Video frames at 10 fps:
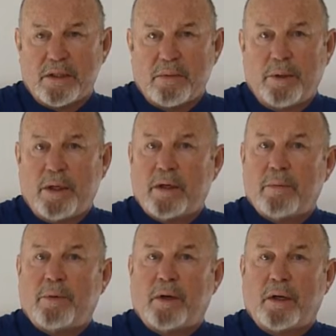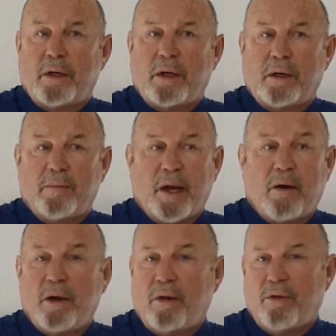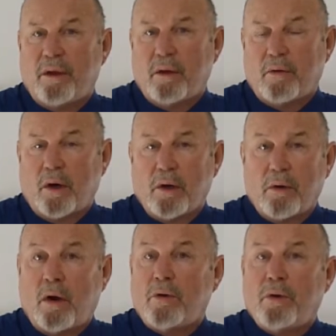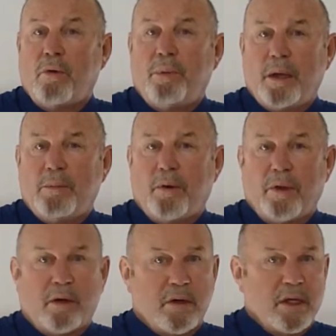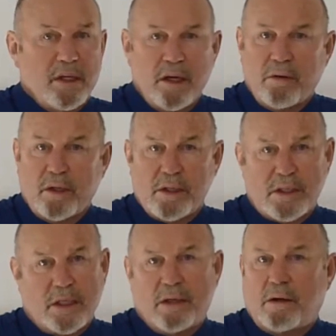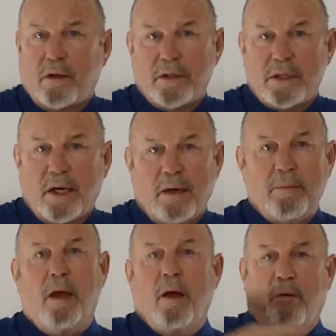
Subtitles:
is dependent upon how healthy you are. You all know people that are continually sick all the time.